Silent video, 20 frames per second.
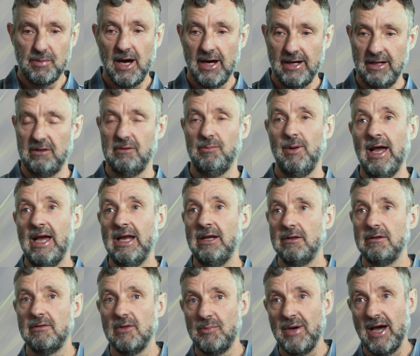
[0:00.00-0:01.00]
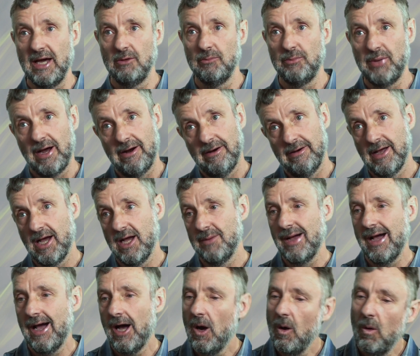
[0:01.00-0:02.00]
part explains the pattern paradigm,
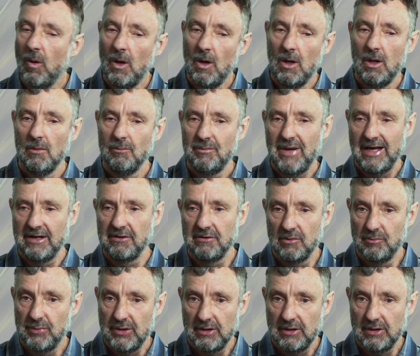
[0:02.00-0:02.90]
how patterns are